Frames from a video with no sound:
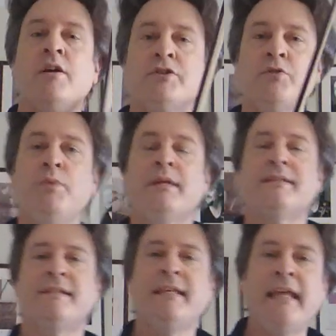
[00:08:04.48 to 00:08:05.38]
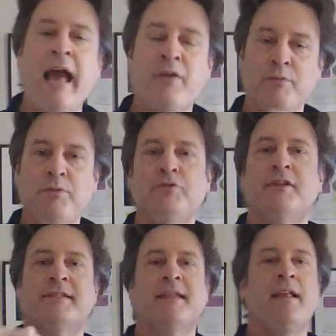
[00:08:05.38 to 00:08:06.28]
So we can see how the
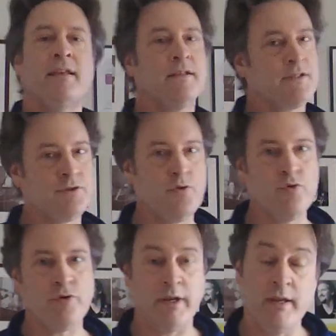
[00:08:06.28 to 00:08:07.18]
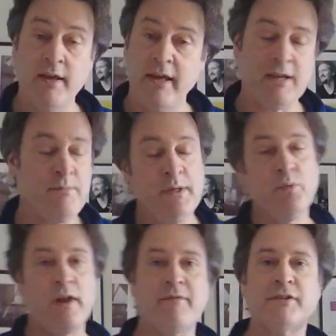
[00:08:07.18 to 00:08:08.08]
music's telling a story. It can be
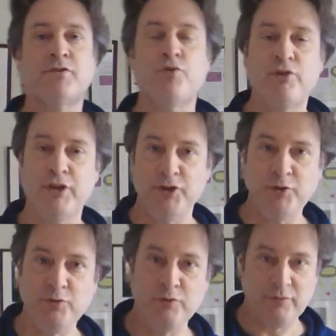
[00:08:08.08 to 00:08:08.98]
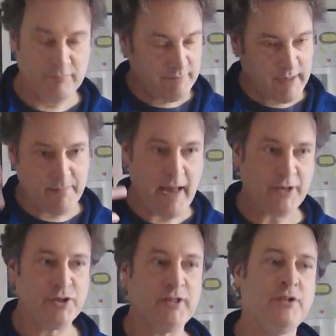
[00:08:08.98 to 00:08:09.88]
whatever story you
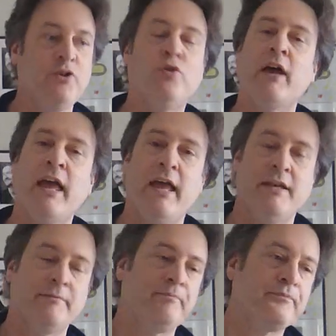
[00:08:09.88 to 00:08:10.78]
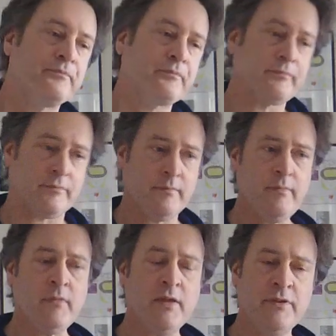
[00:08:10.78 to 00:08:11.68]
imagine in your head.
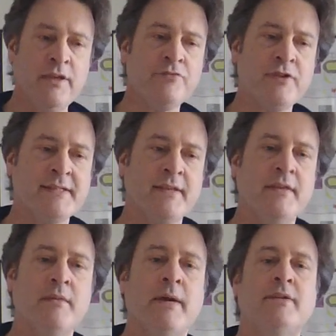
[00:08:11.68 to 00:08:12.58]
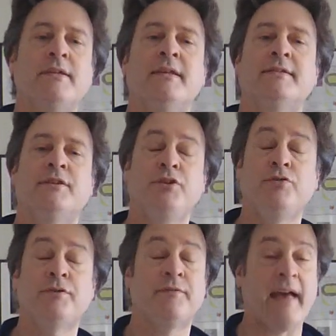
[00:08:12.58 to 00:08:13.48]
The interesting thing about it is the
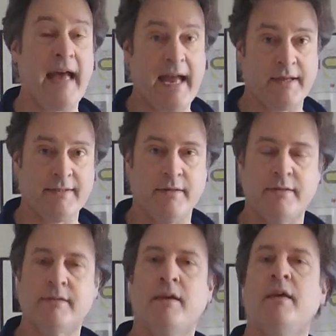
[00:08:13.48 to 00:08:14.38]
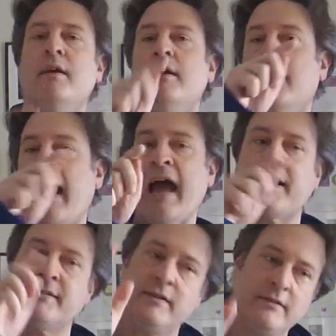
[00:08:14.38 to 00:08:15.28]
use of accents.
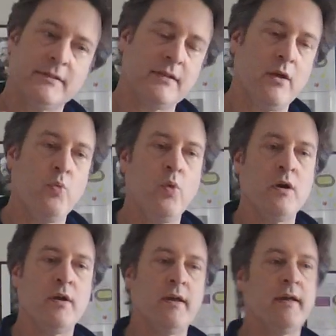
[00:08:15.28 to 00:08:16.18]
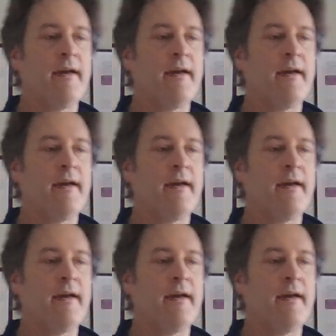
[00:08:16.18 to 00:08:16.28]
Accents were...